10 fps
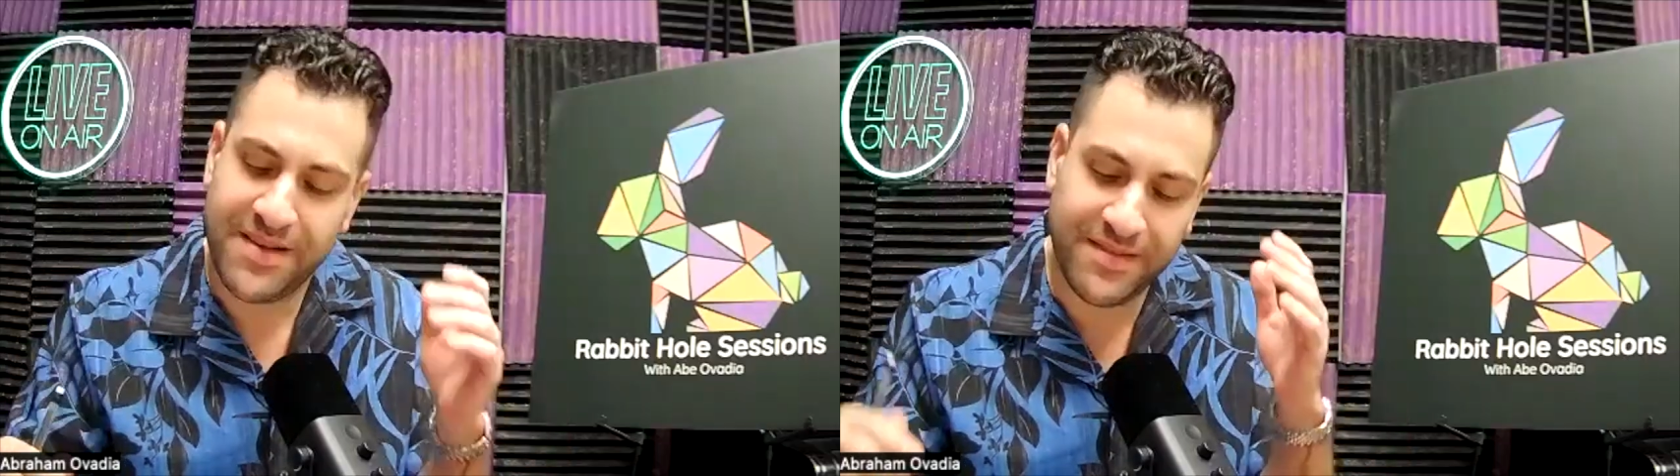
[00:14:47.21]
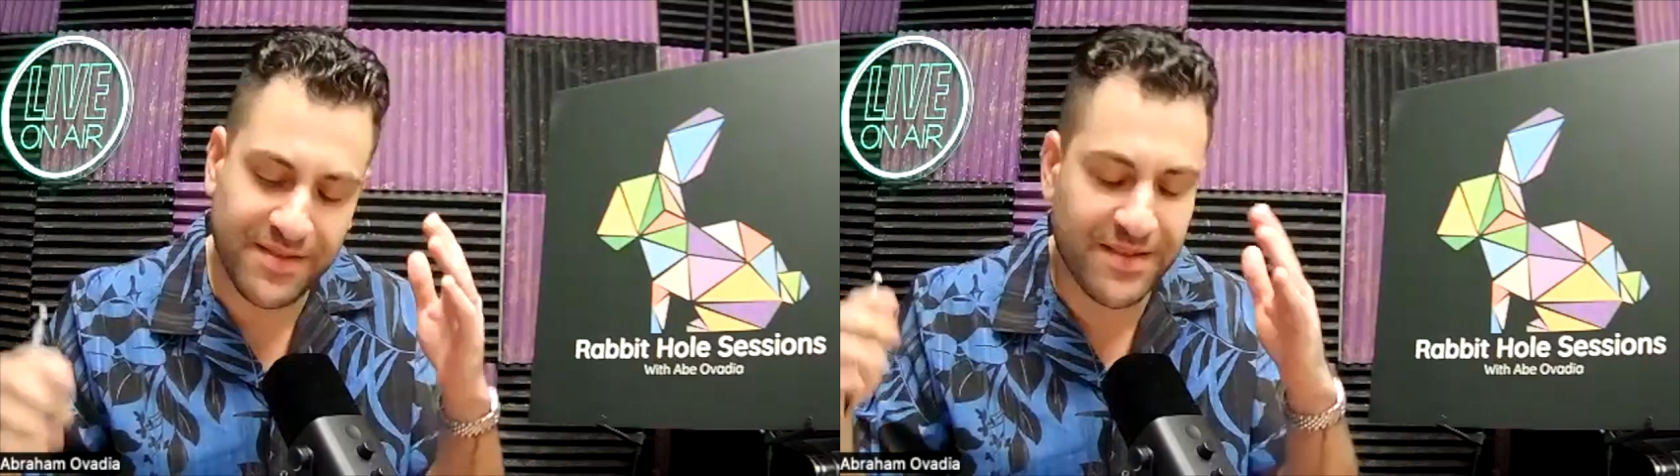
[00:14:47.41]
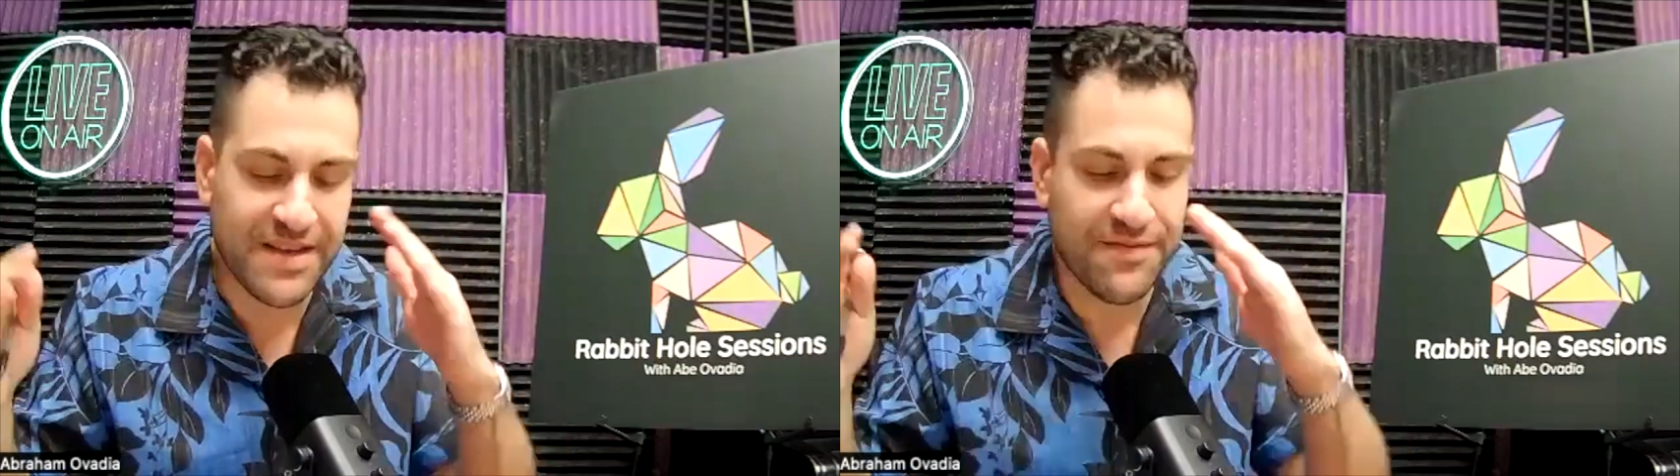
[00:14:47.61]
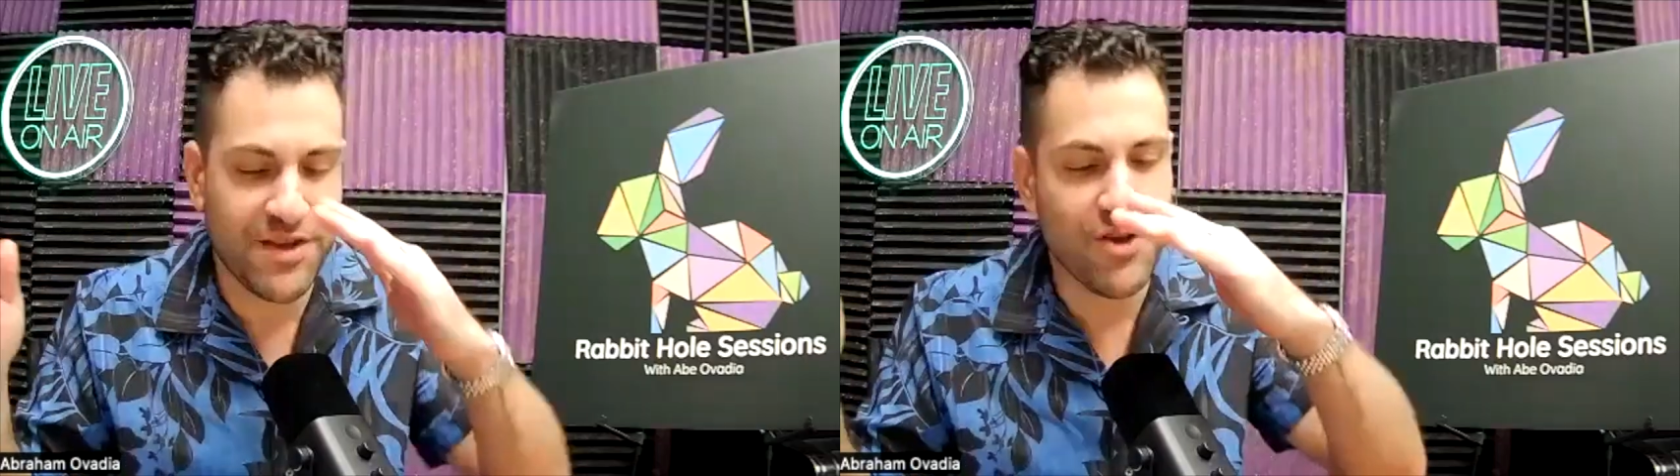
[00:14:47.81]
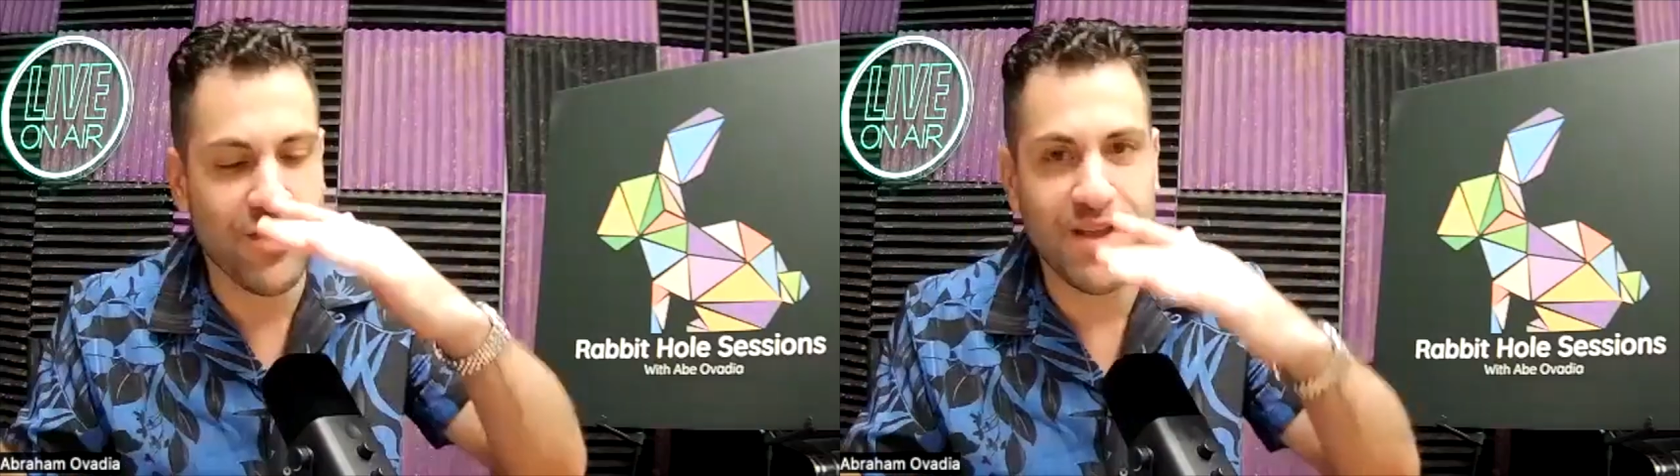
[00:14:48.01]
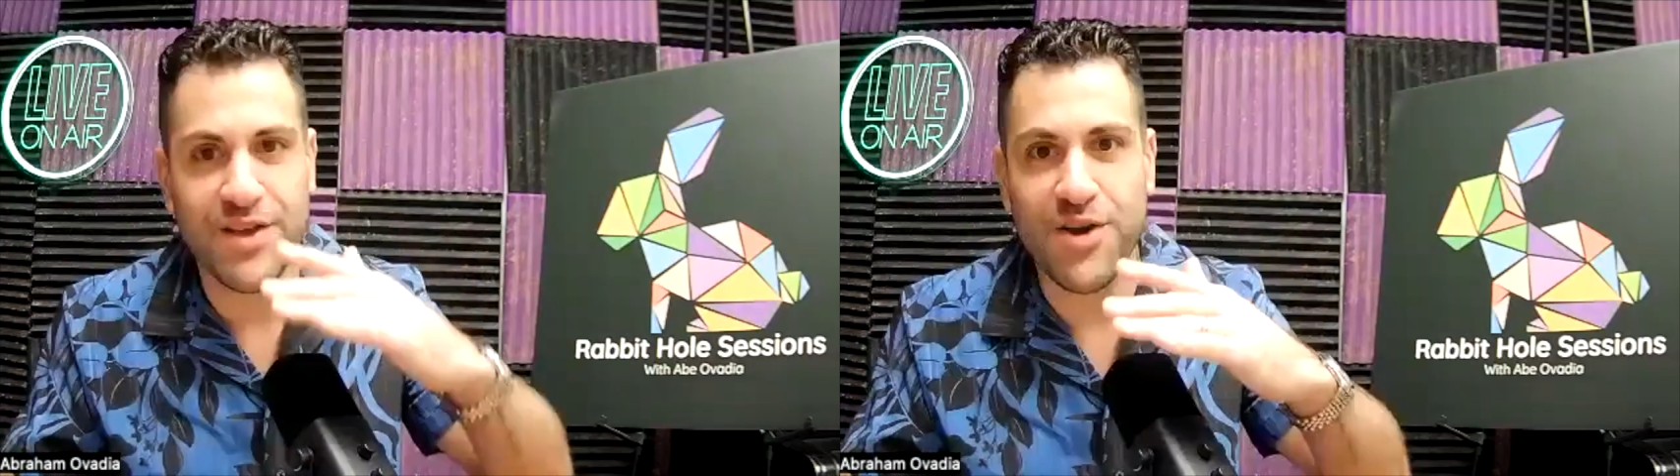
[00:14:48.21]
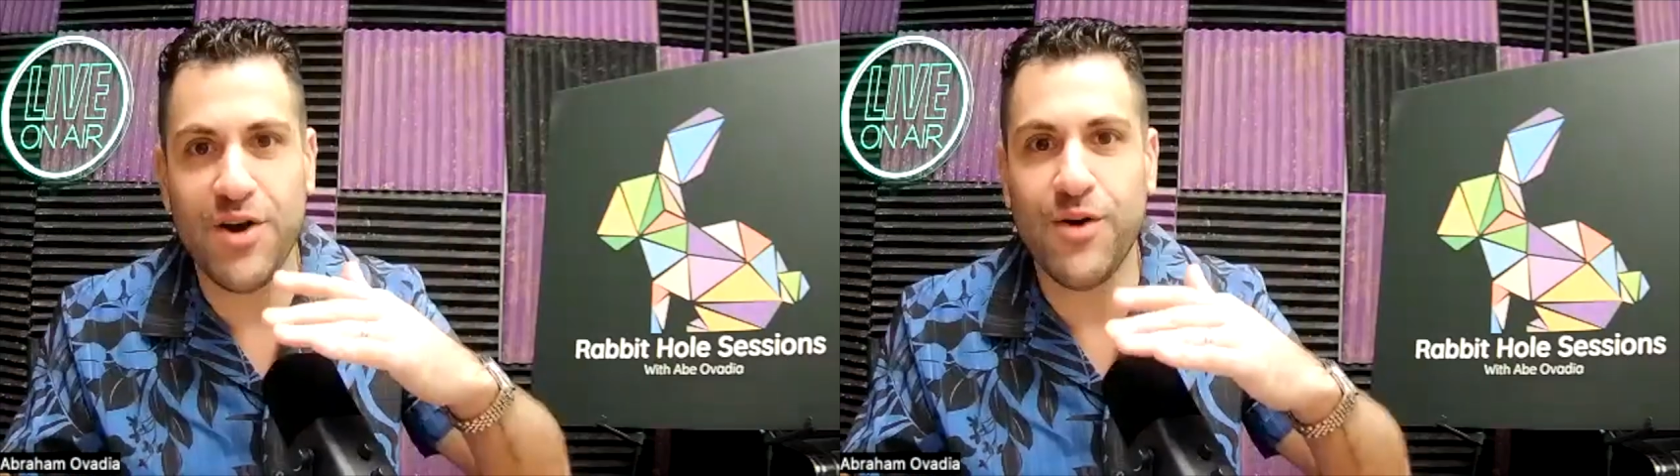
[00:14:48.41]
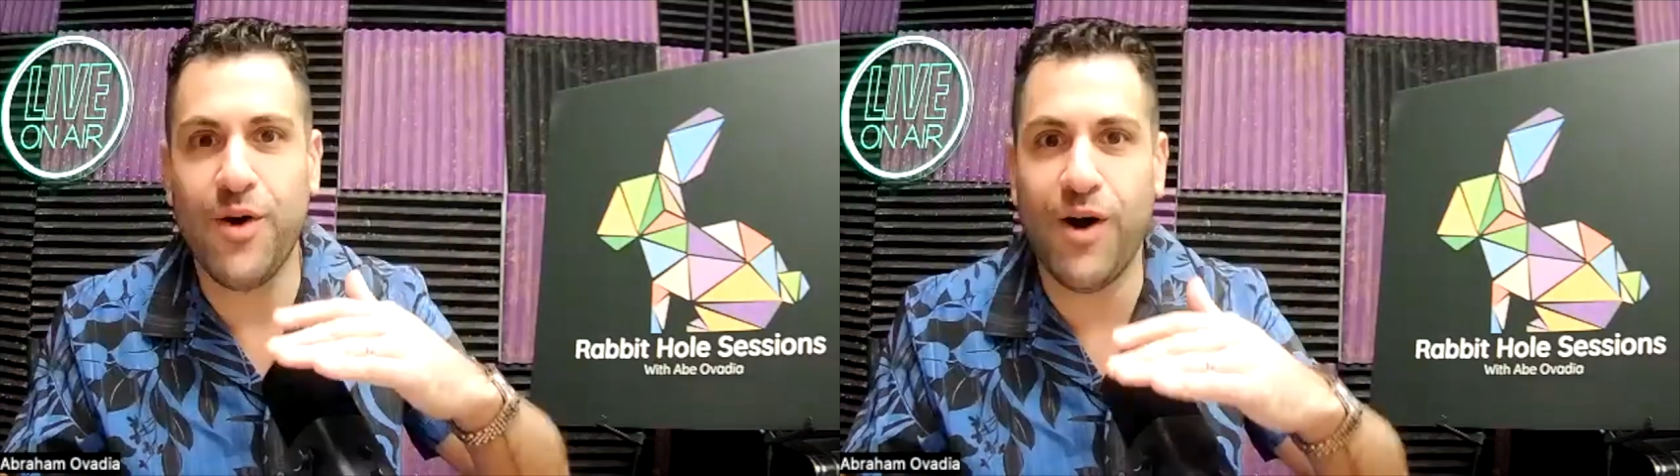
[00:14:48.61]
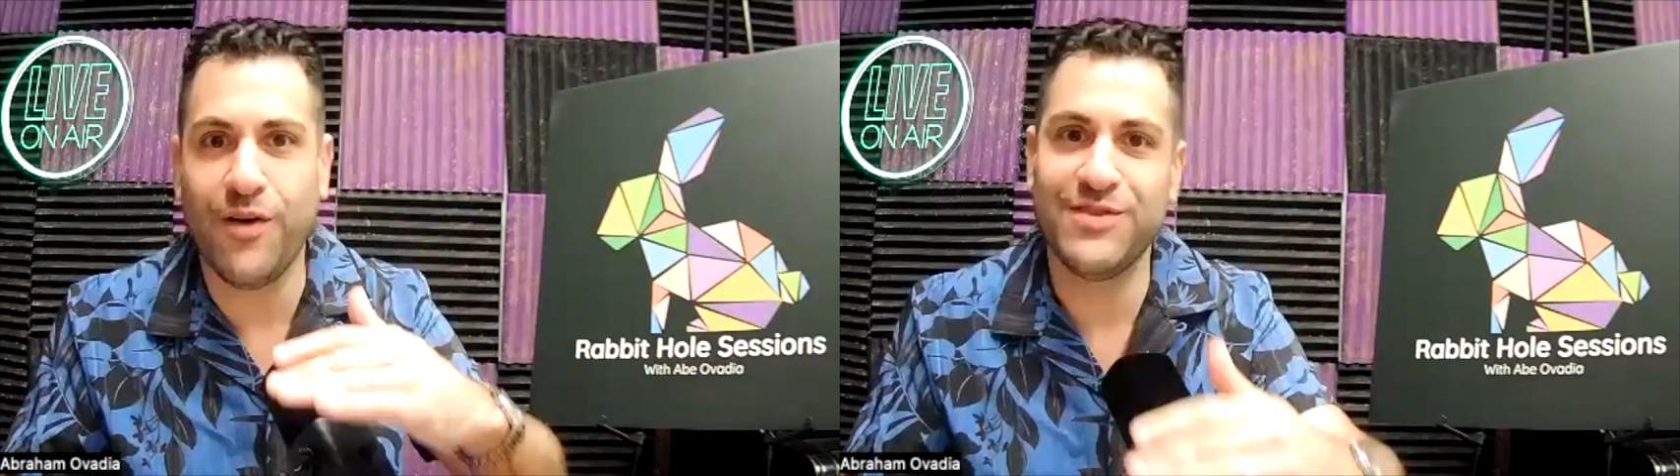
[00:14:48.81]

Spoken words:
leaving your ego off the